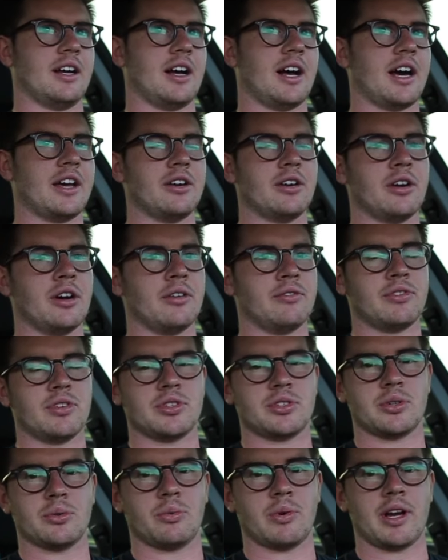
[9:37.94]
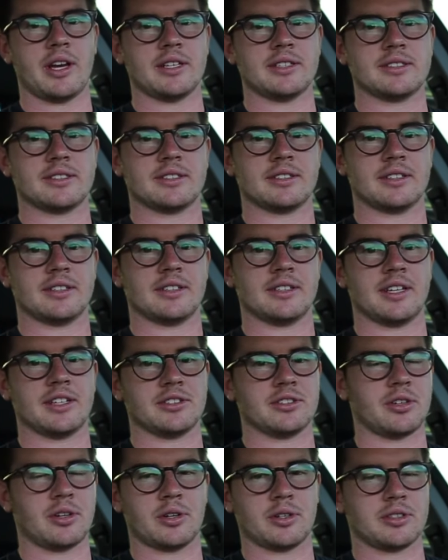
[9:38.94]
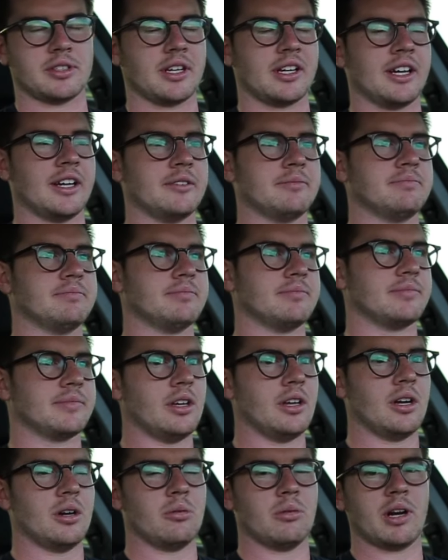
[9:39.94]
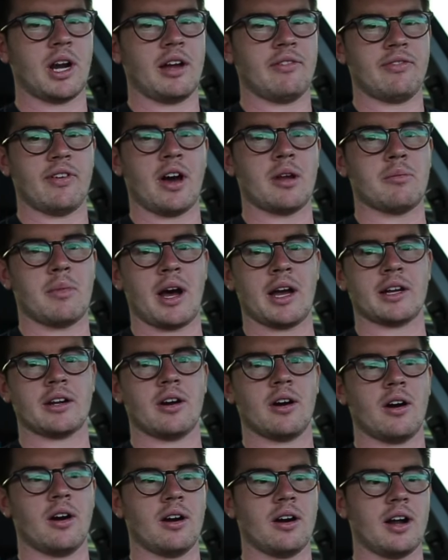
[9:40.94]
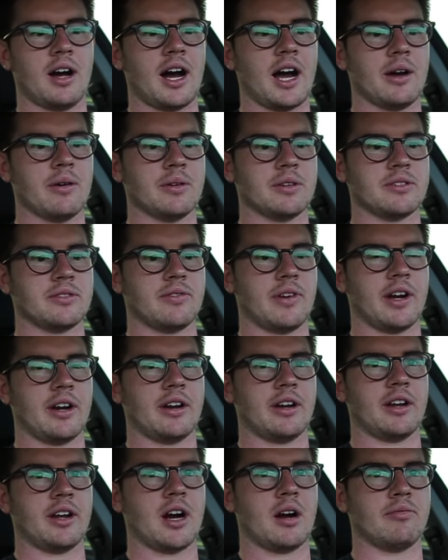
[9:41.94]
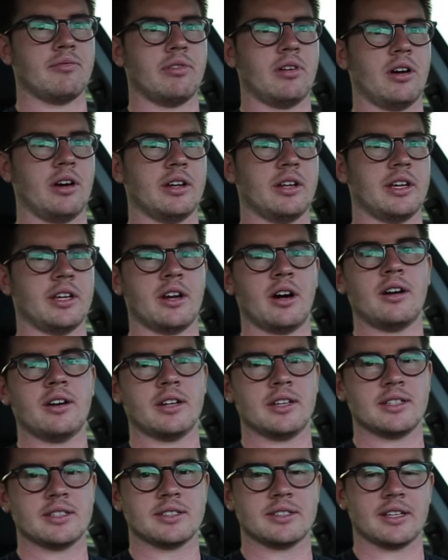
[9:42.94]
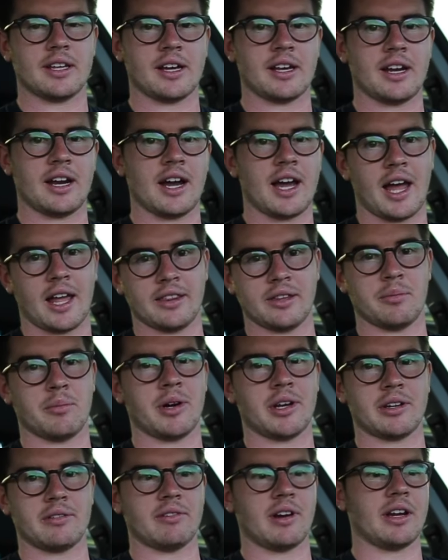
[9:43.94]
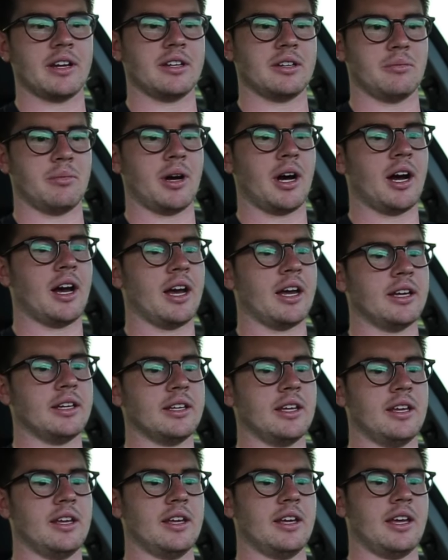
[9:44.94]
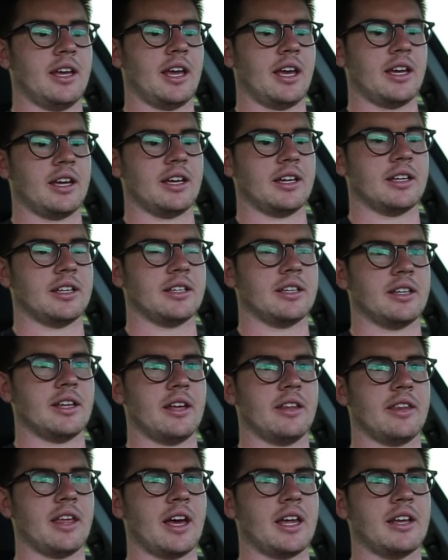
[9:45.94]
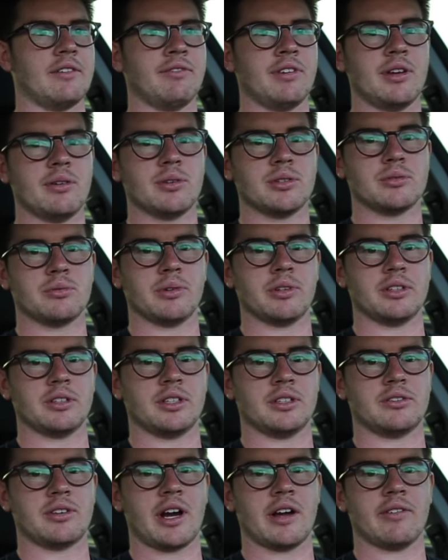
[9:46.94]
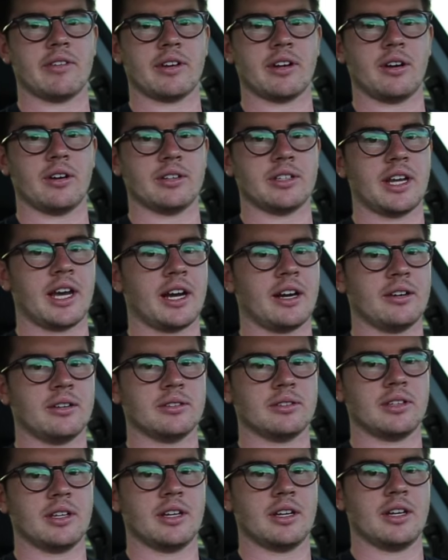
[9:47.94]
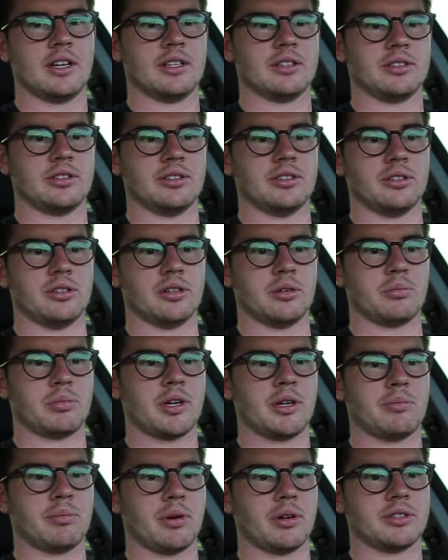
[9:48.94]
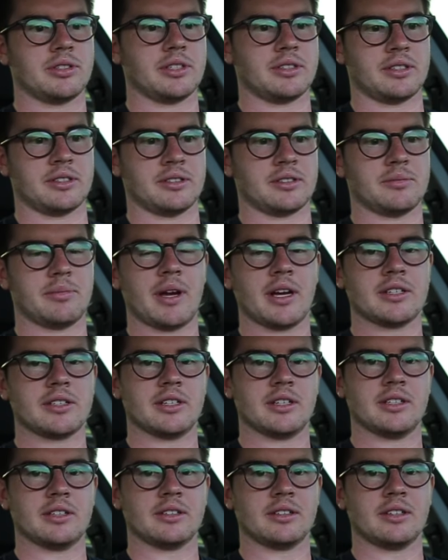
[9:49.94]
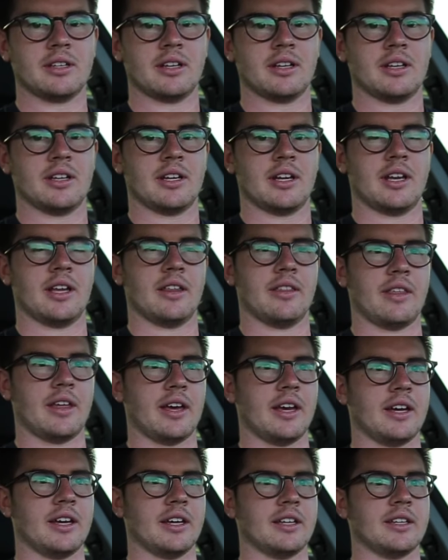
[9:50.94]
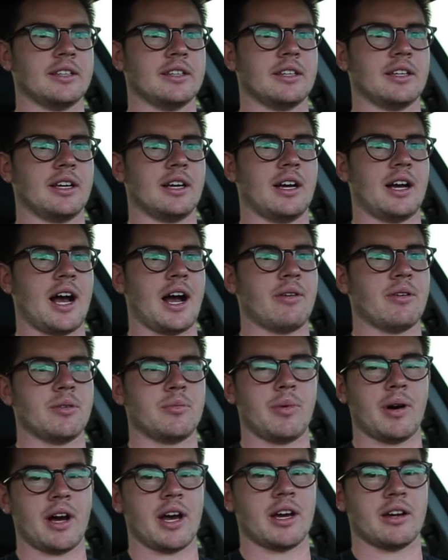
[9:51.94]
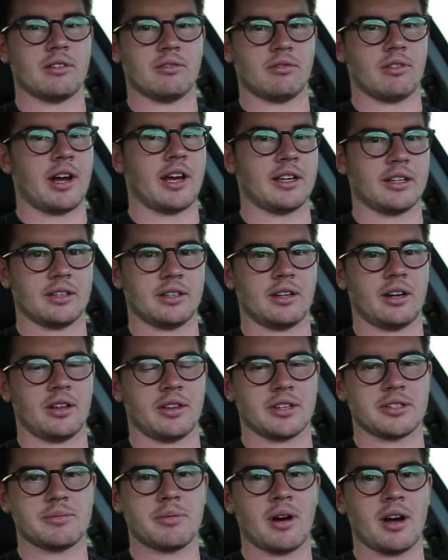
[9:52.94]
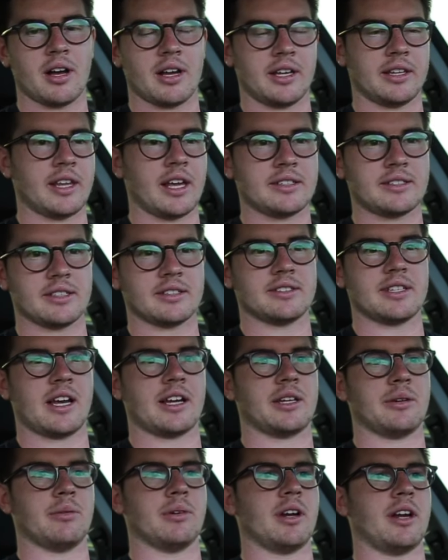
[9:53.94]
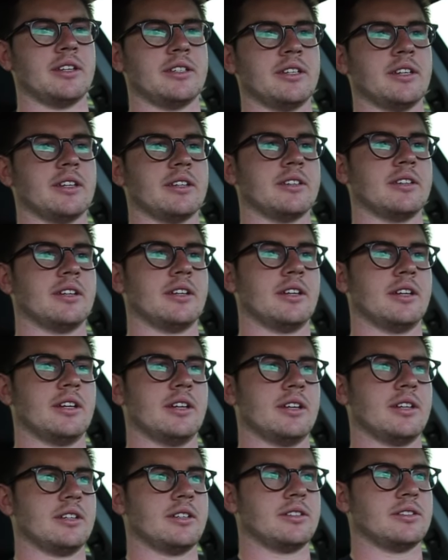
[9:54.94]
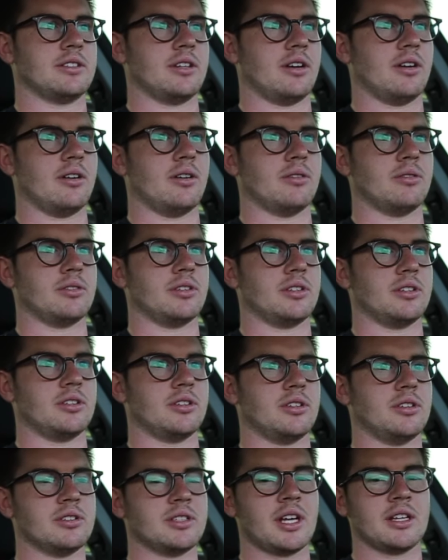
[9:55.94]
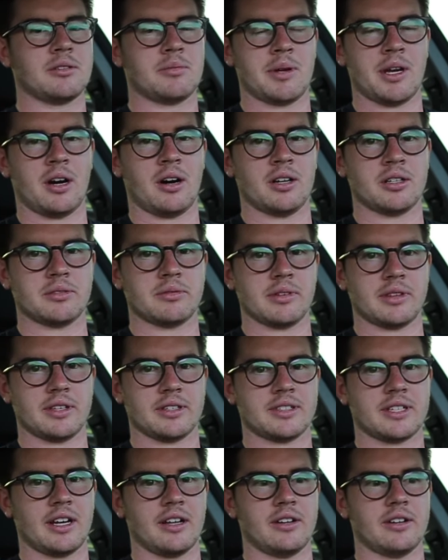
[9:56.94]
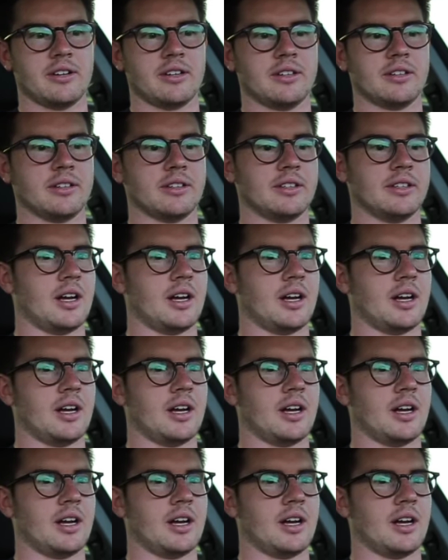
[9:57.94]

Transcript: I don't know if you should waste his or her time. When I found my car, I was very upfront and honest that I had the money ready to buy, and that if he was willing to drive the car down to do a pre-purchase inspection, then I would buy it right on the spot, and that's exactly what I did. So you just have to be honest with the seller.